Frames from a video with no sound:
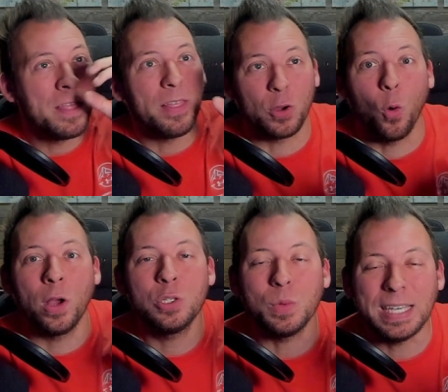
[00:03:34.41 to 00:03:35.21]
They're
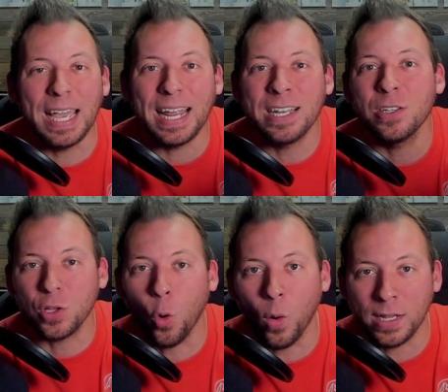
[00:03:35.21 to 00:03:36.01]
going to get into the
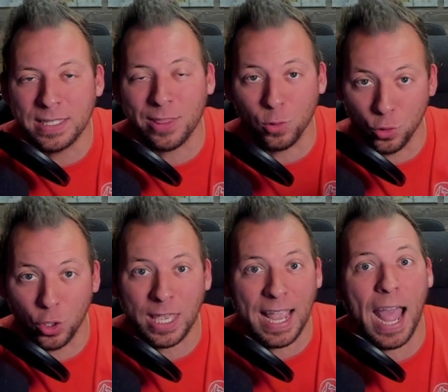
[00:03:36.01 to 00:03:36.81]
coins that they're
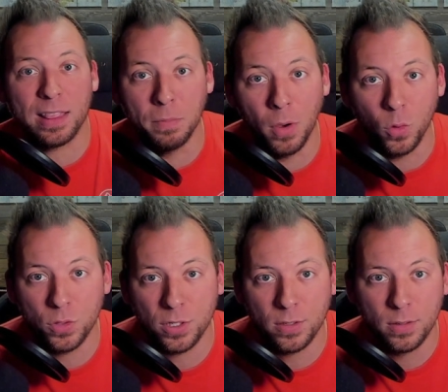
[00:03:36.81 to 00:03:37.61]
looking at the
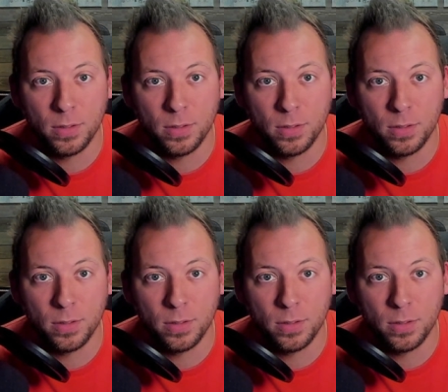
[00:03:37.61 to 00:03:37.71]
most.